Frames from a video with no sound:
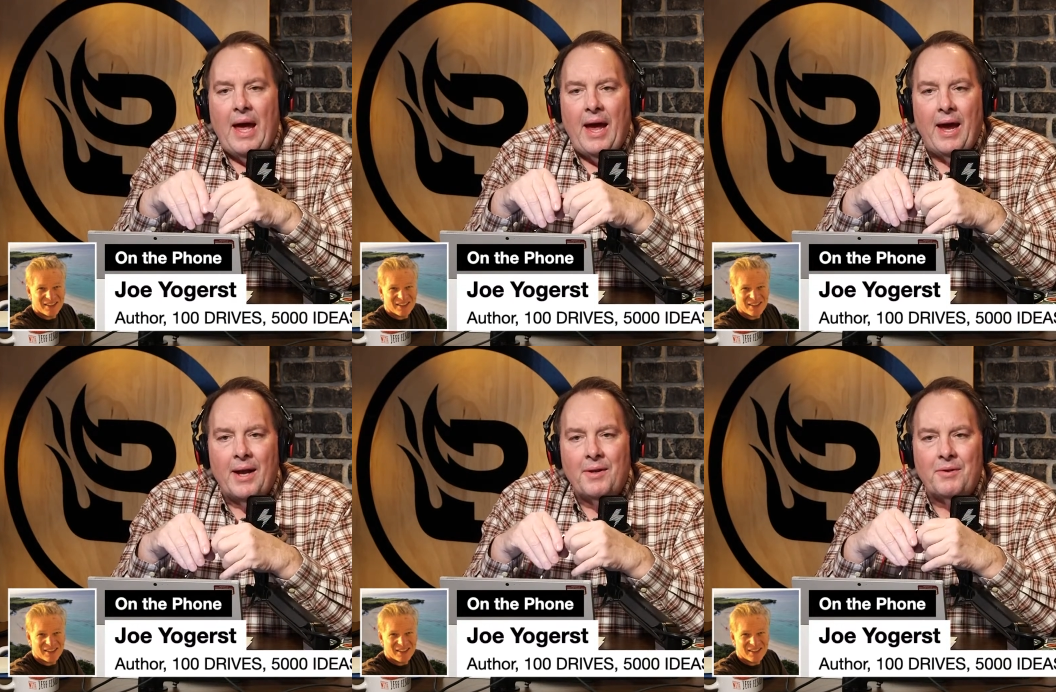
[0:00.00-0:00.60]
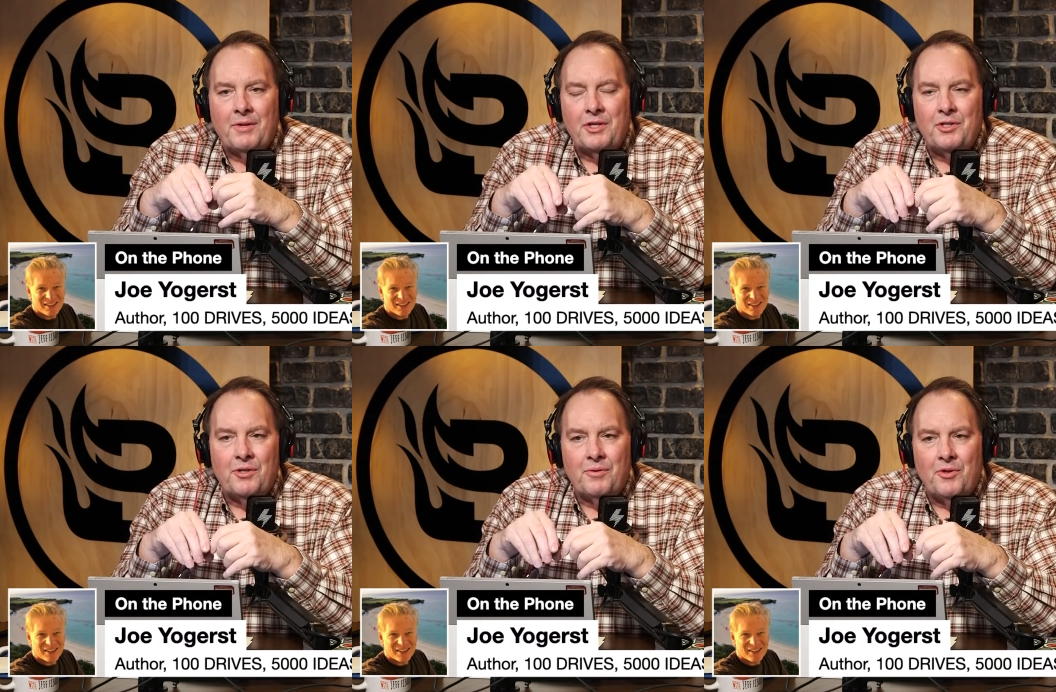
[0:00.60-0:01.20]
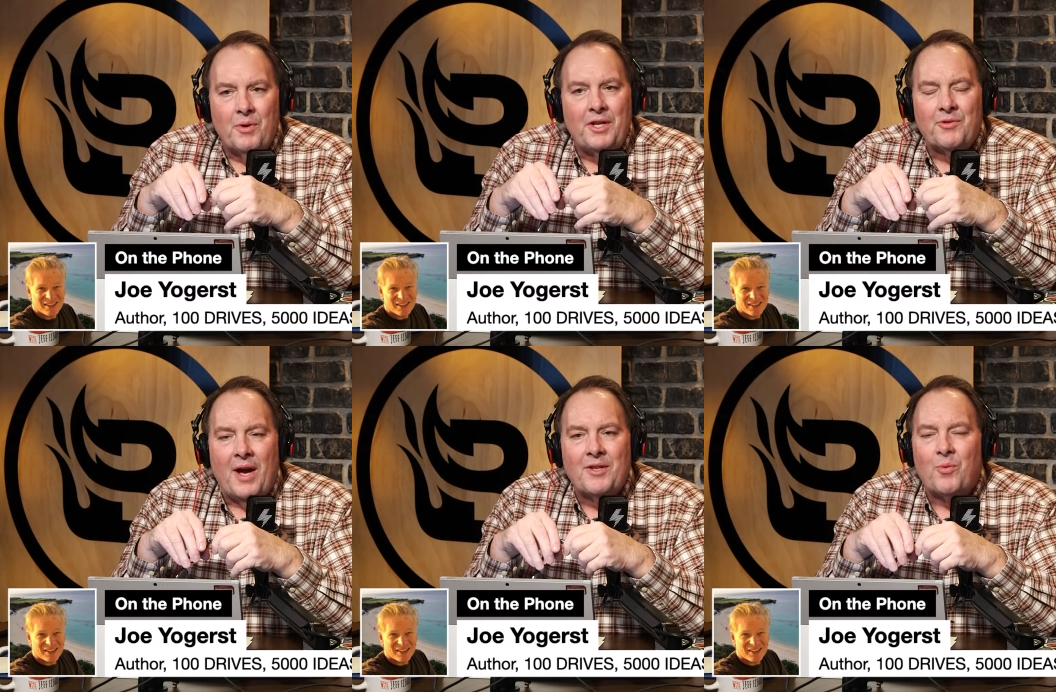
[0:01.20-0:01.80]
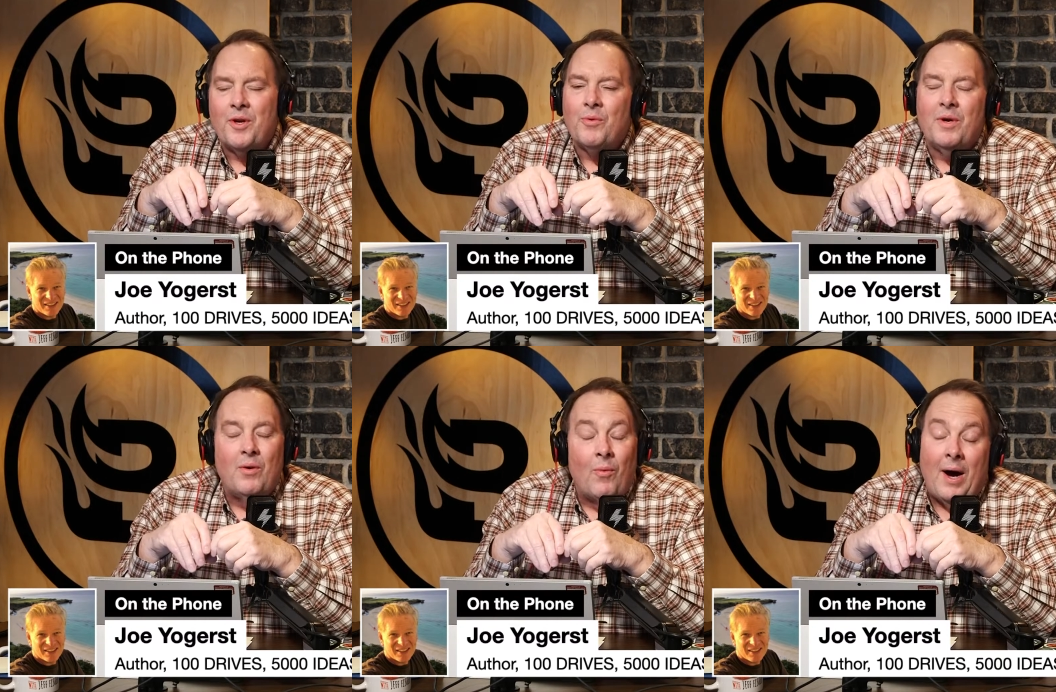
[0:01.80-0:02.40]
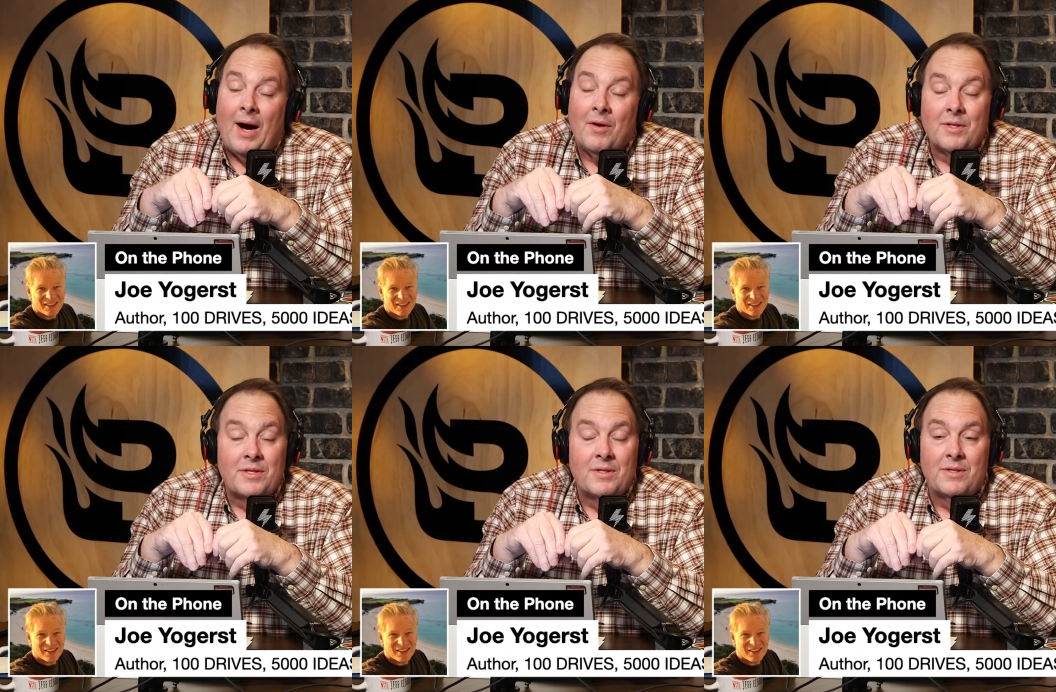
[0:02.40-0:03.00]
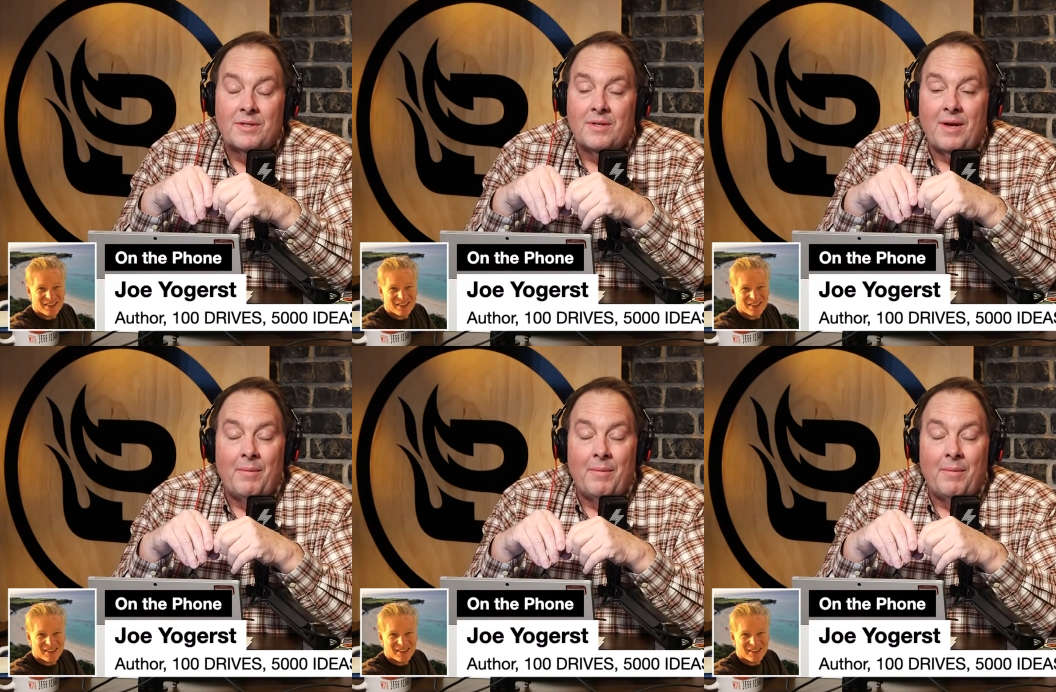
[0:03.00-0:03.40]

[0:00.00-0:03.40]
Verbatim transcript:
Speaker 1: And did you yeah. do any drives where you went, wow, this is,